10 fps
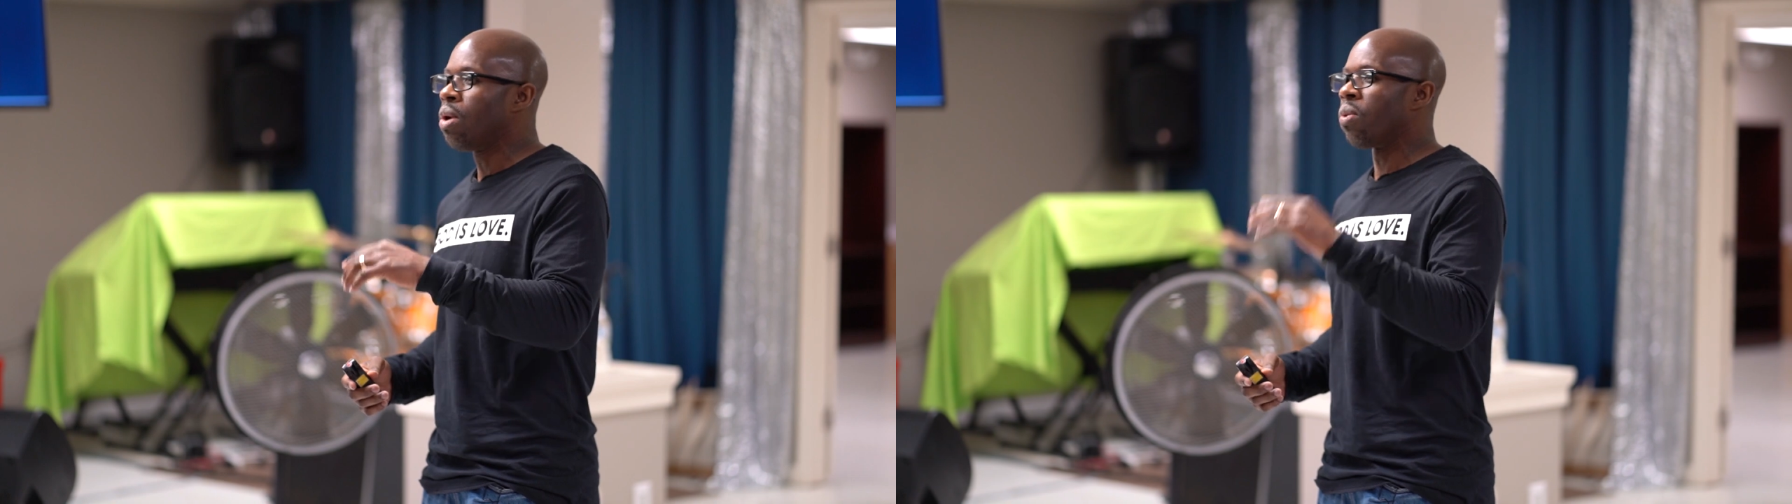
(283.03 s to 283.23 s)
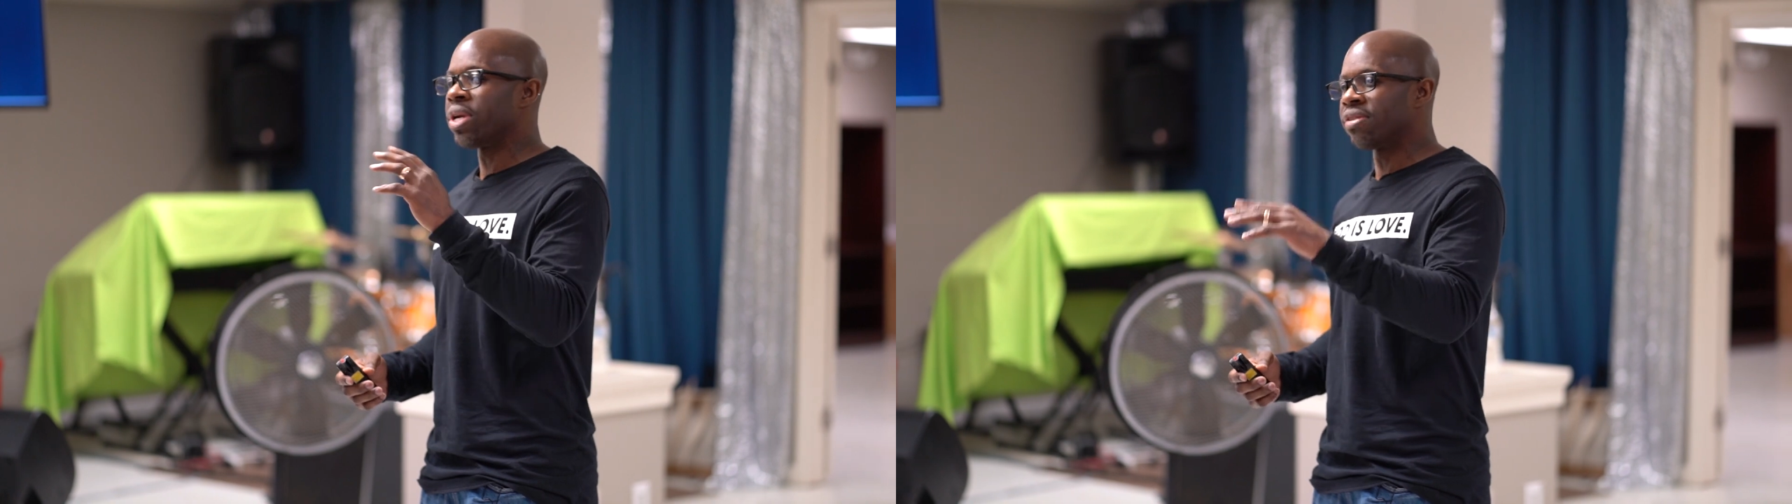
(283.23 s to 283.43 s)

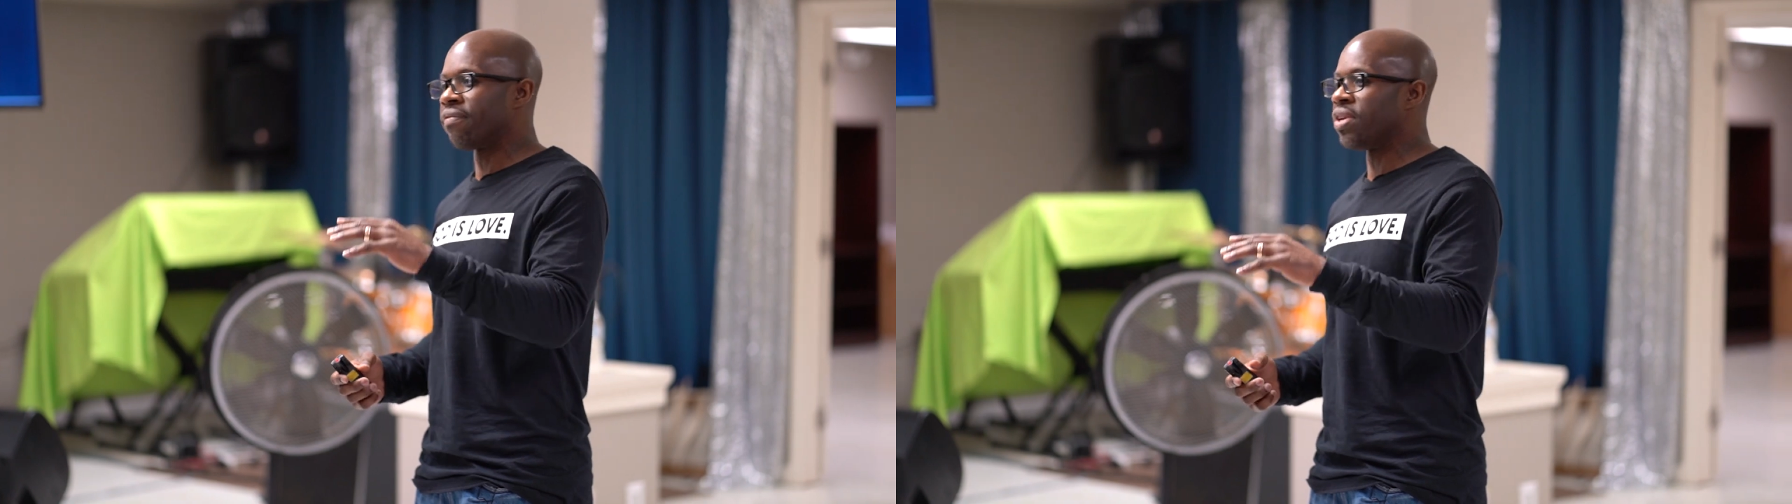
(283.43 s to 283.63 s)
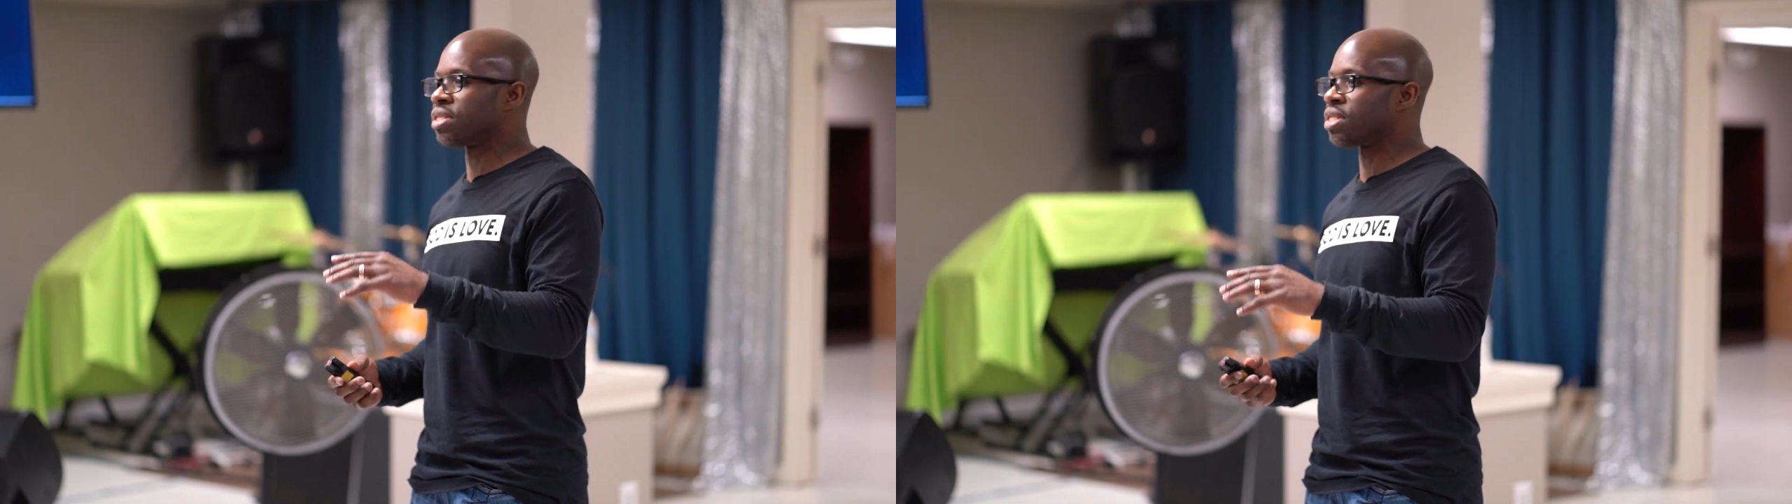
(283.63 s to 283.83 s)
what is the
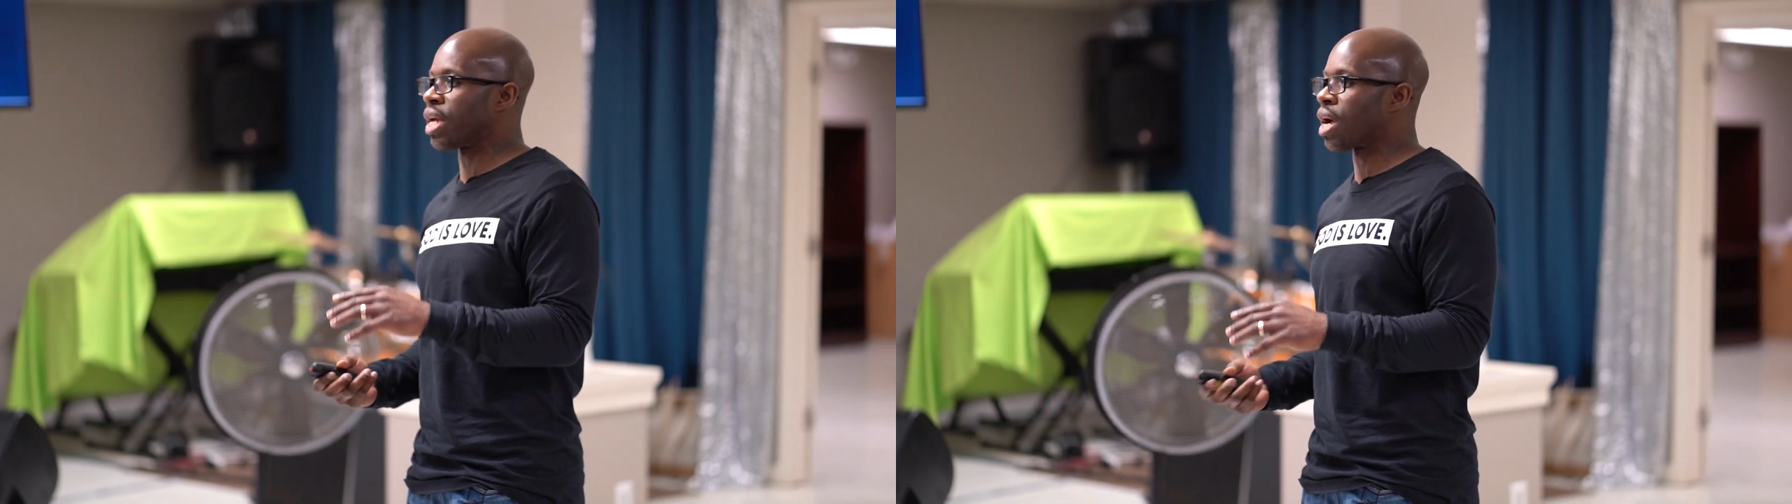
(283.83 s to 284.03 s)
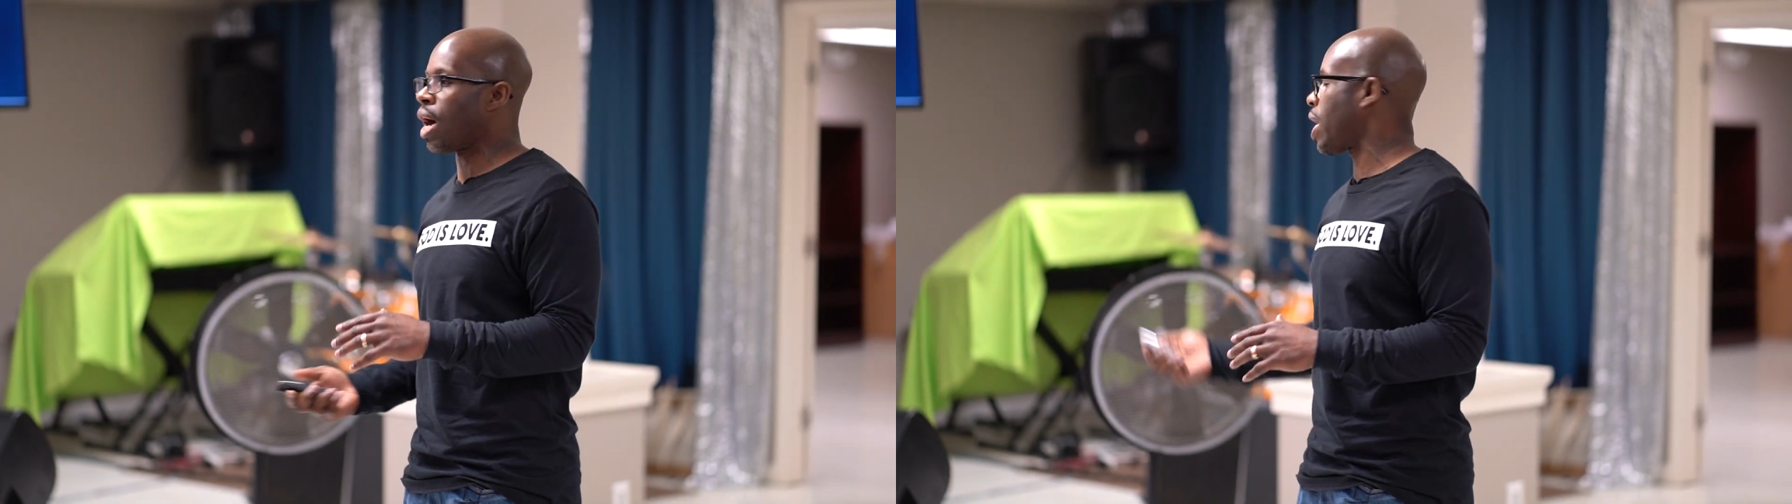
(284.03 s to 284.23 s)
visions
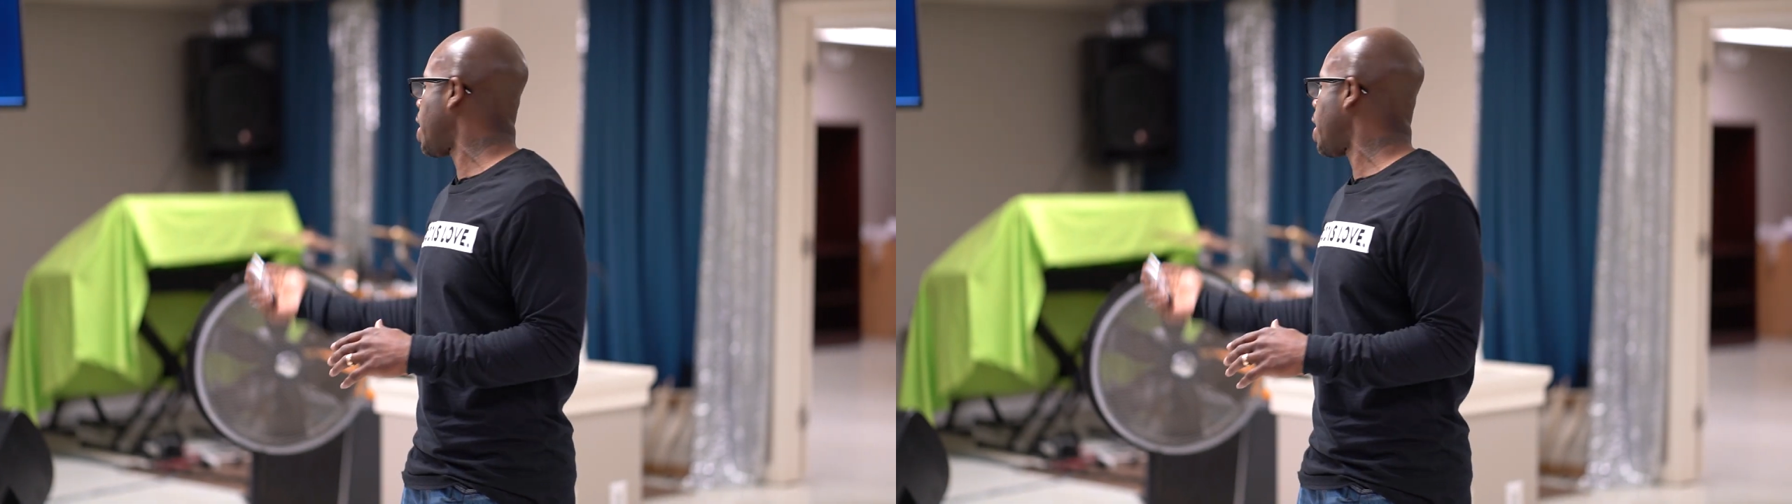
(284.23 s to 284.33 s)
that God